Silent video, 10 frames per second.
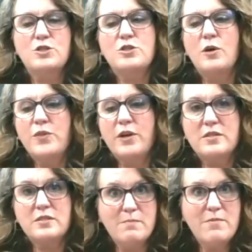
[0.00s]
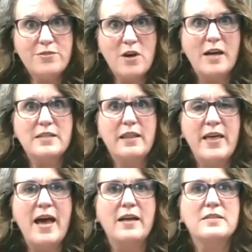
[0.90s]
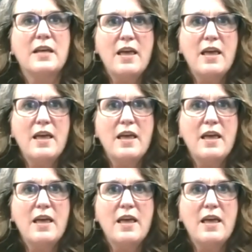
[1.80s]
So there's some thought that